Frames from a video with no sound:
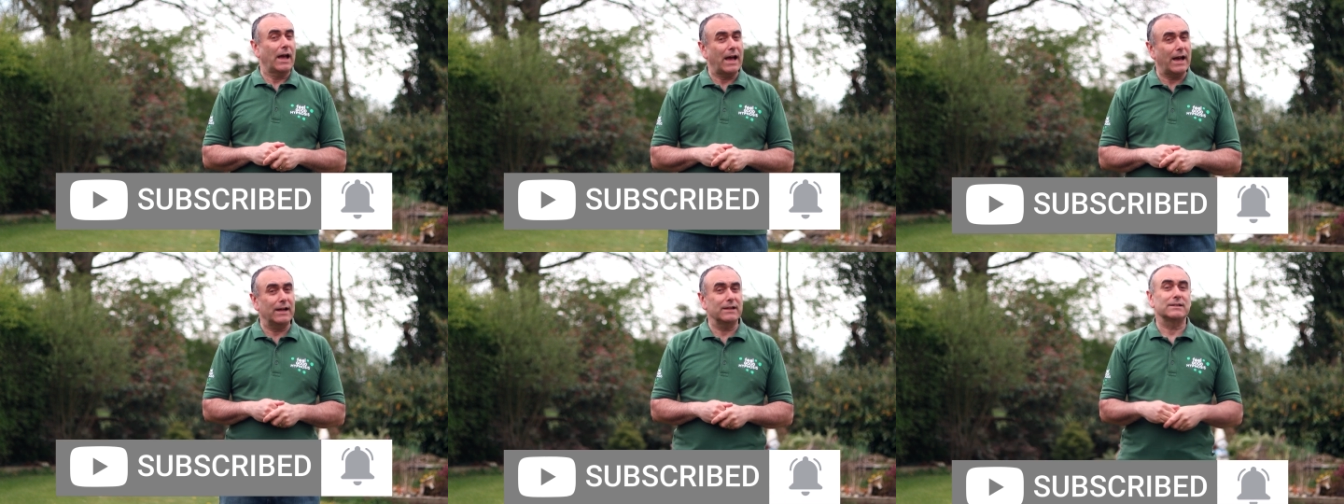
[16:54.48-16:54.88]

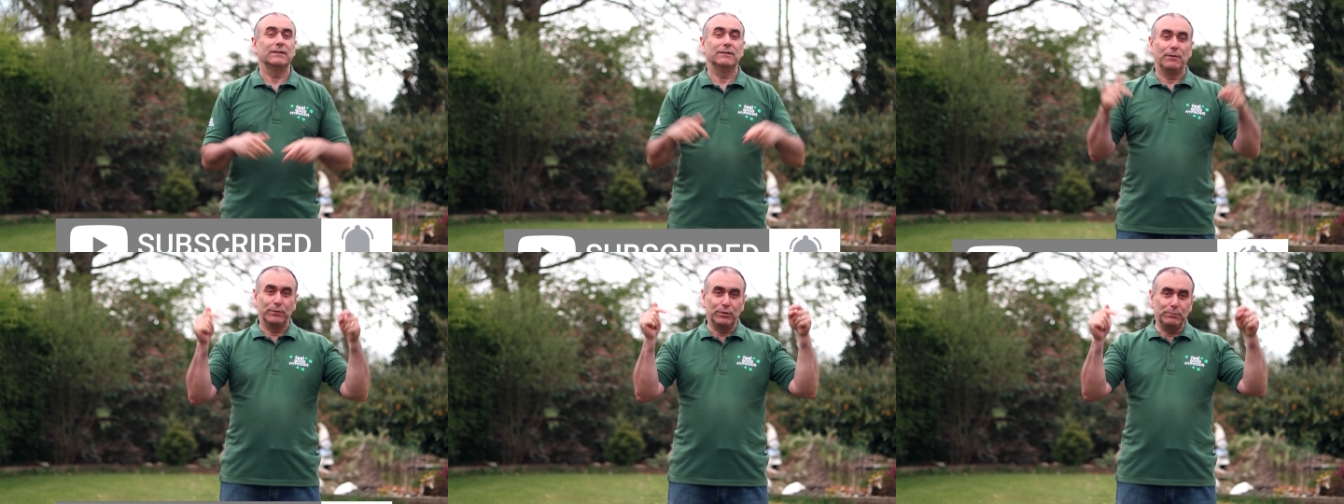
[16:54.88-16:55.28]
And
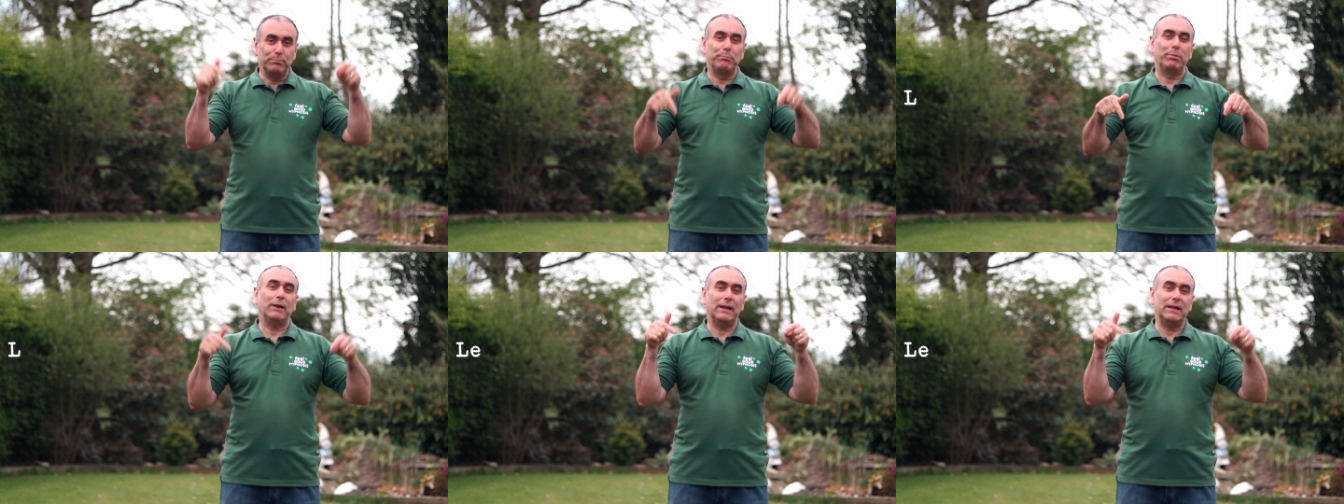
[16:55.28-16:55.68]

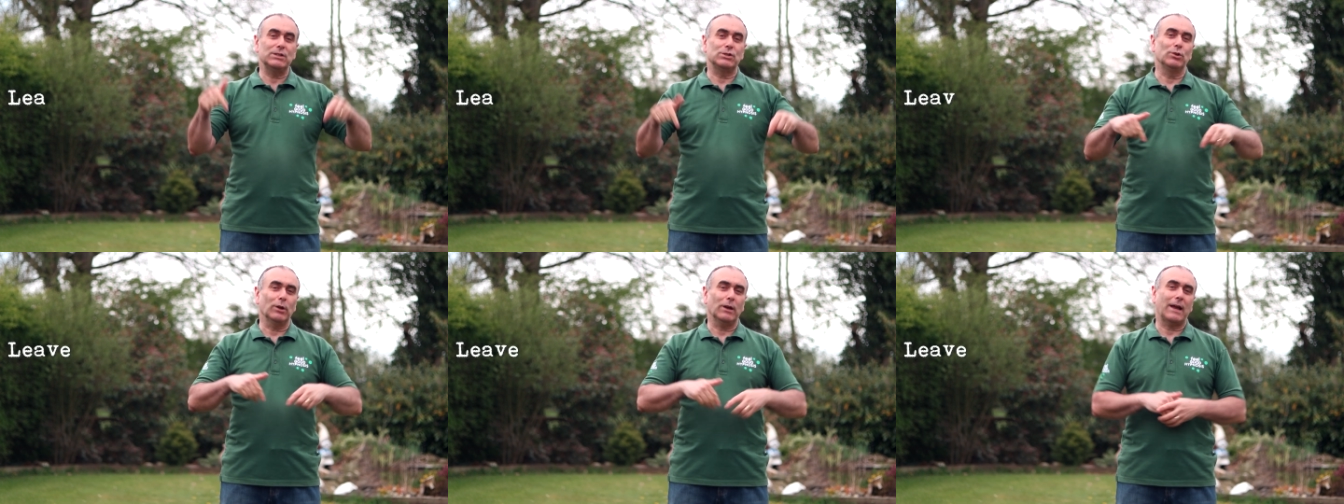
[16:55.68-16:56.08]

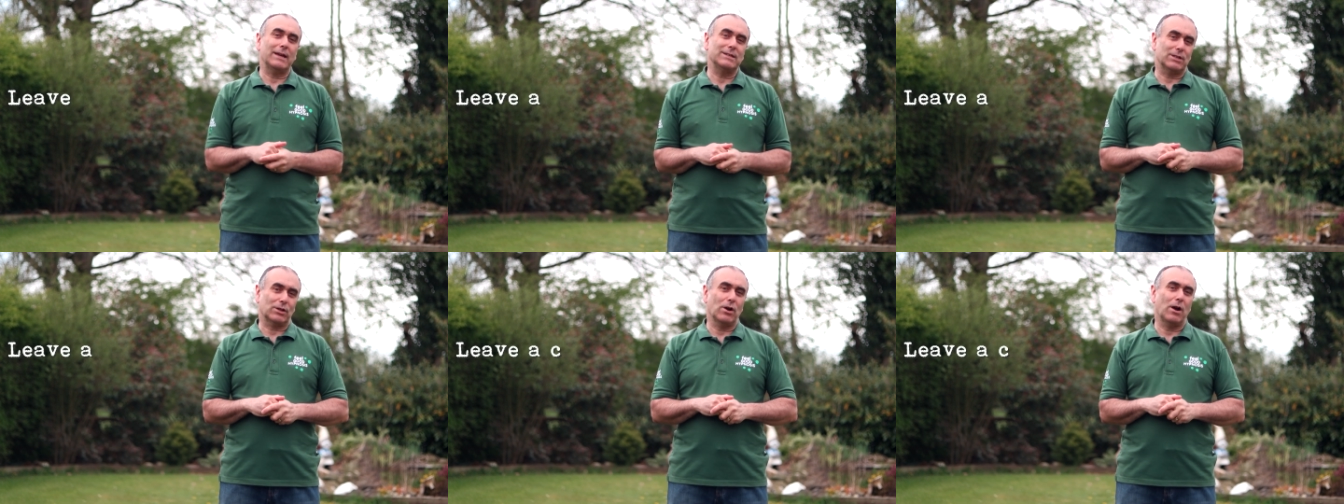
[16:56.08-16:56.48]
please
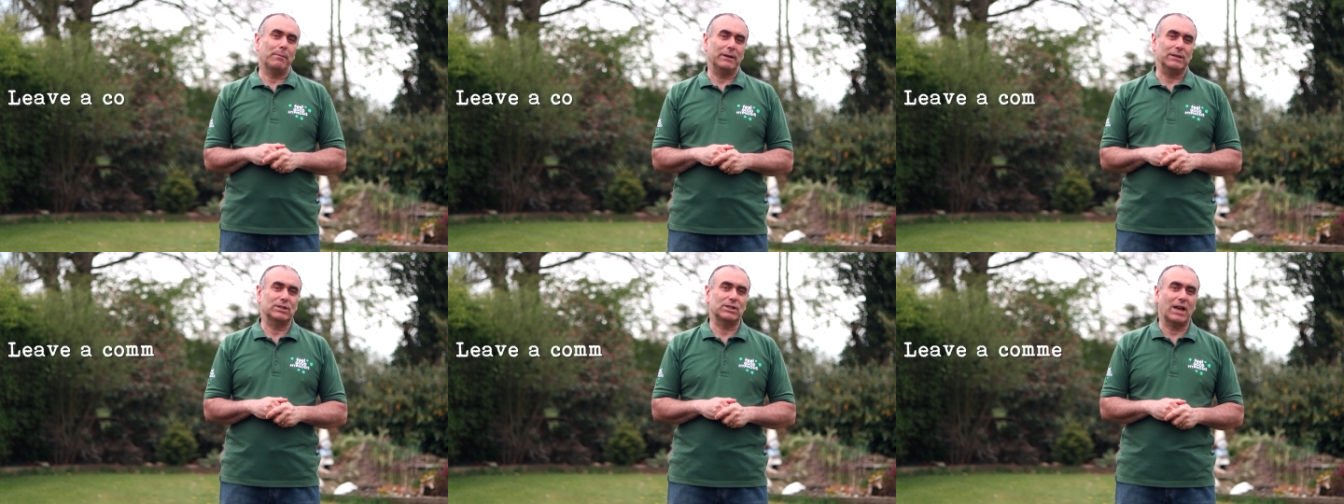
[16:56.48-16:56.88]
utilize the
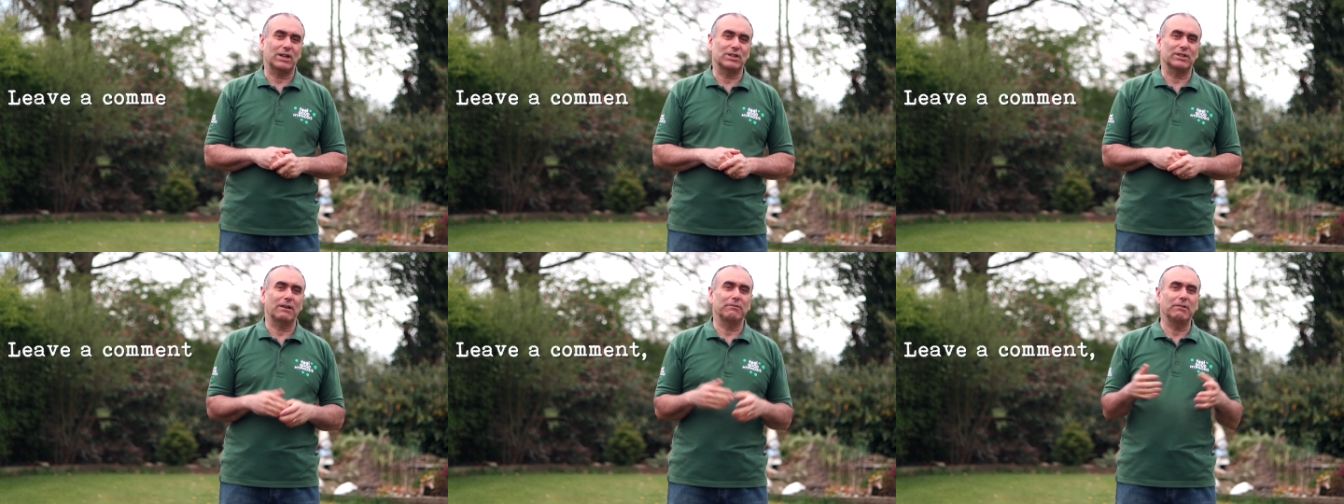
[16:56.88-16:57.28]
comment
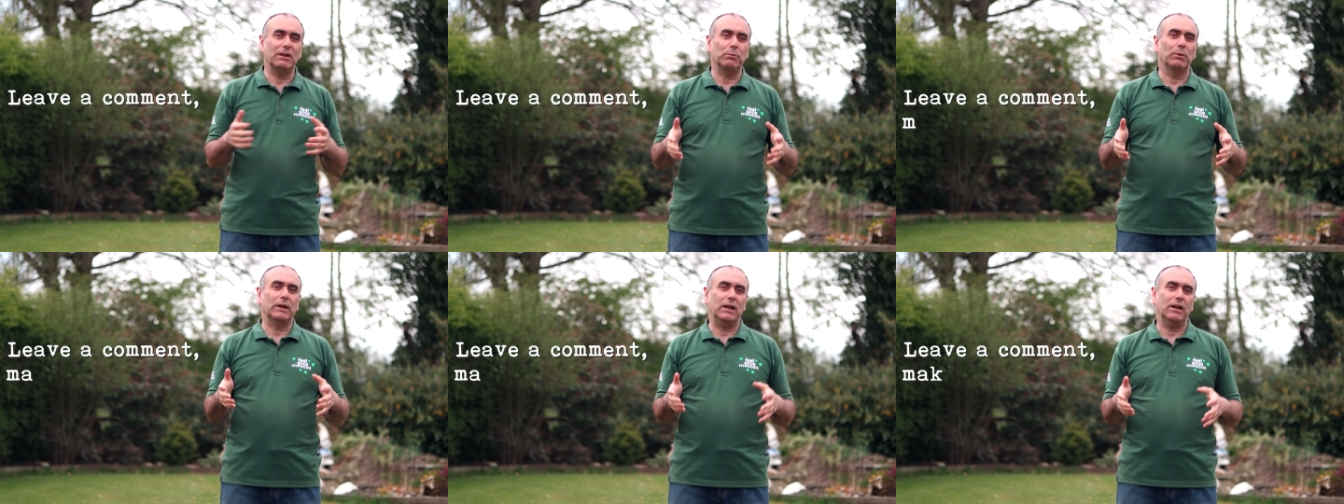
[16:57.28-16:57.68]
section. I
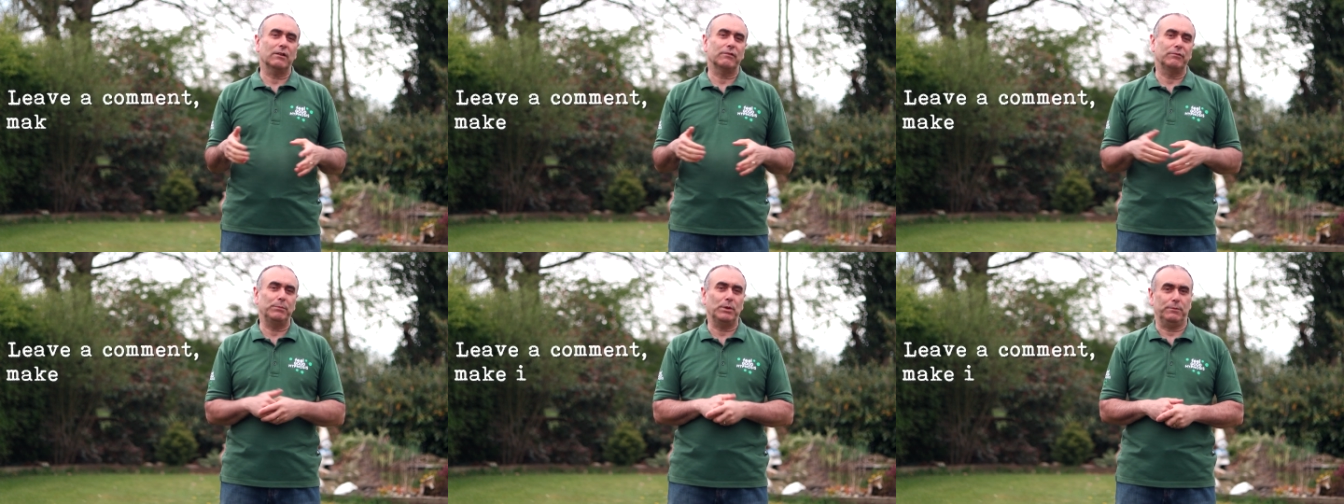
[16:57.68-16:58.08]
really want to hear
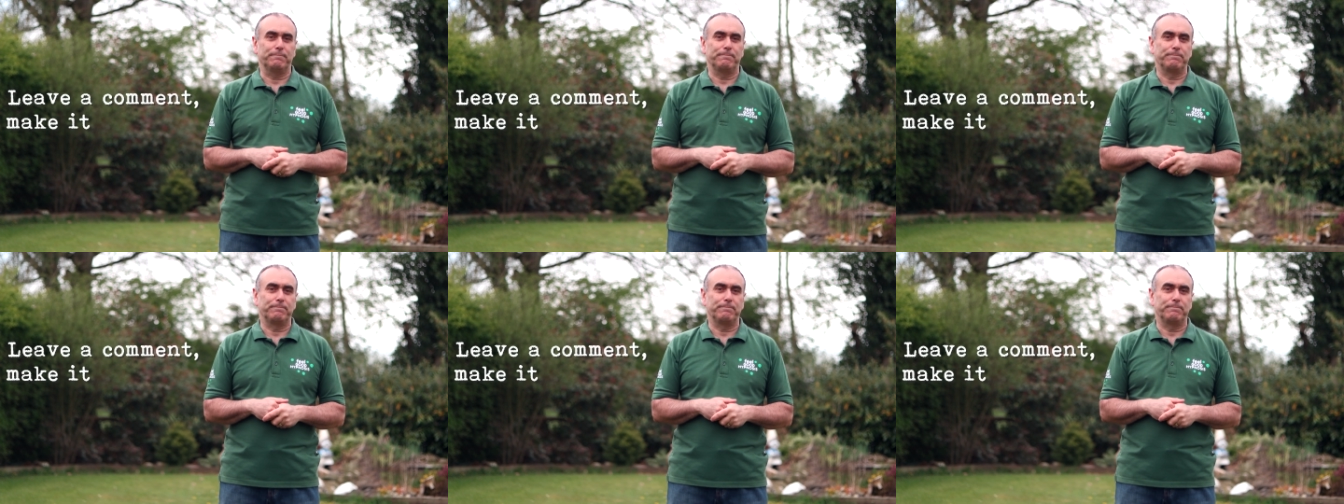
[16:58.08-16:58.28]
from you.